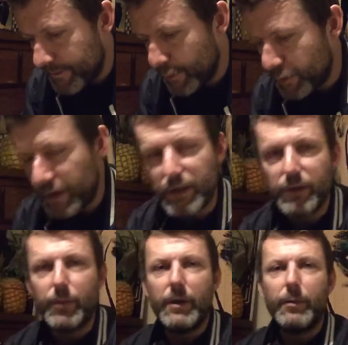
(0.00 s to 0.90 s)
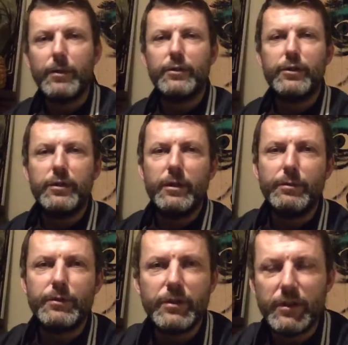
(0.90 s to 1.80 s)
They'll stick to what does she
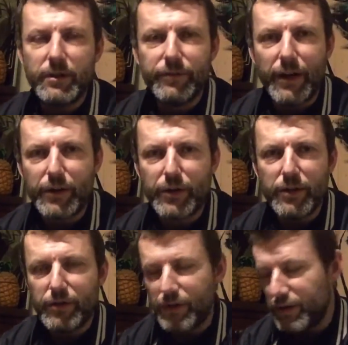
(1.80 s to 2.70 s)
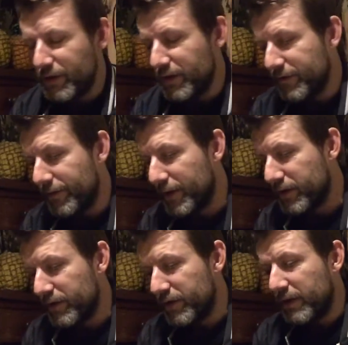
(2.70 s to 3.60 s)
do? She sticks to fashion, isn't she? She's into
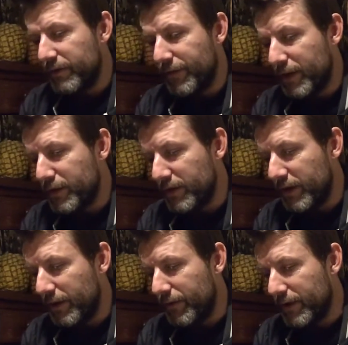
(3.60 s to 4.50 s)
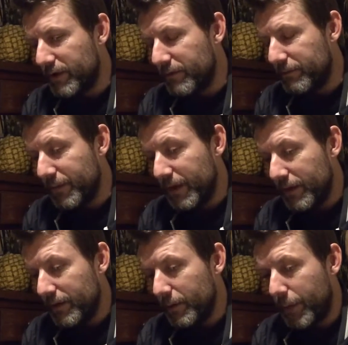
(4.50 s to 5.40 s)
fashion. Stick to fashion then if that's your
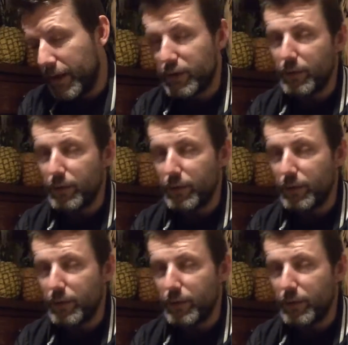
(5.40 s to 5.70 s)
bag.